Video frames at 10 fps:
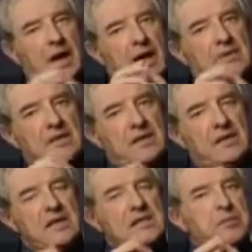And
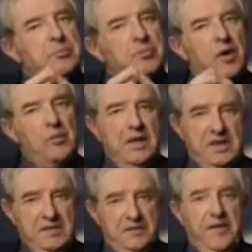then there's the
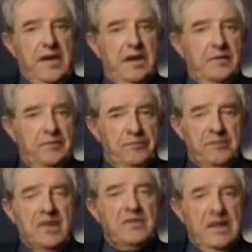public sphere,
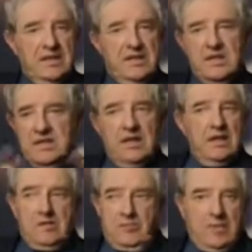that is,
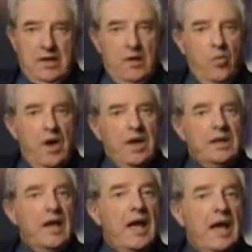
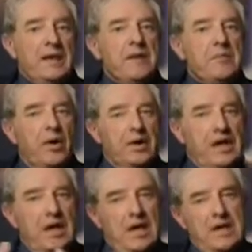when
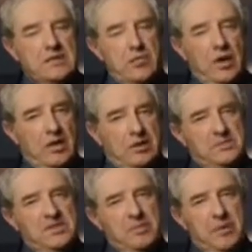anybody is
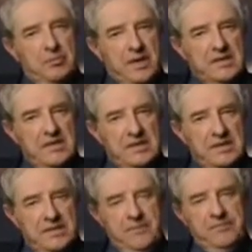welcome to be present.